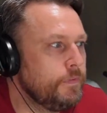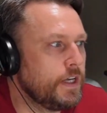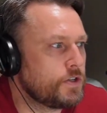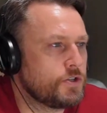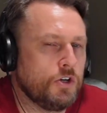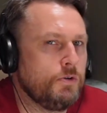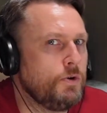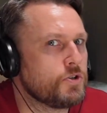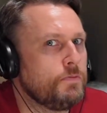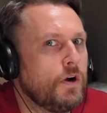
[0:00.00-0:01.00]
it's so
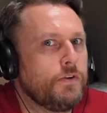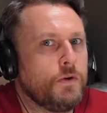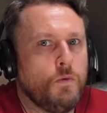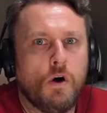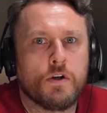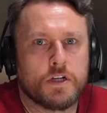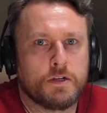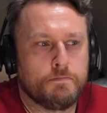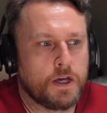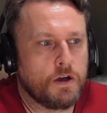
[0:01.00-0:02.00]
much more
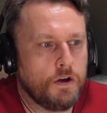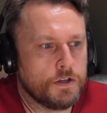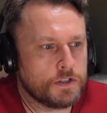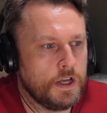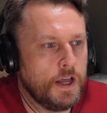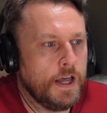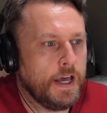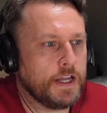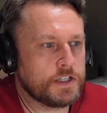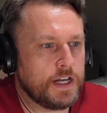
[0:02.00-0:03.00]
rewarding, because
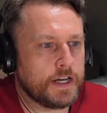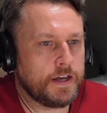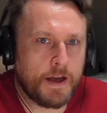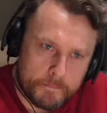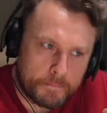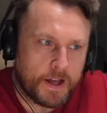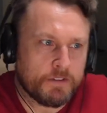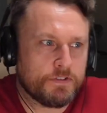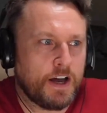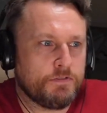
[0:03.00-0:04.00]
it's like, yep,
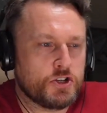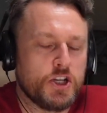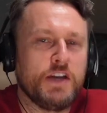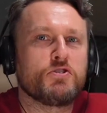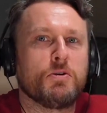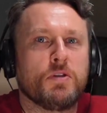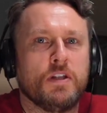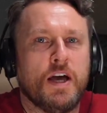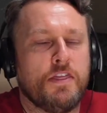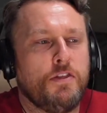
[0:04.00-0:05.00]
I've achieved
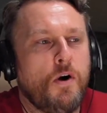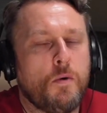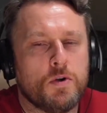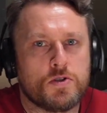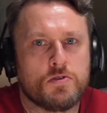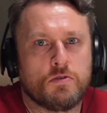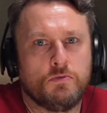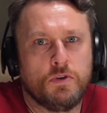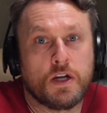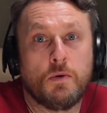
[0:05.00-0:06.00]
something that I thought was
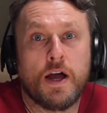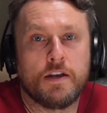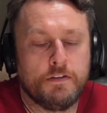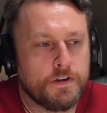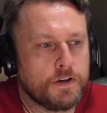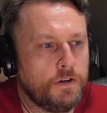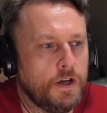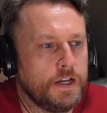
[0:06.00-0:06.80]
really quite difficult.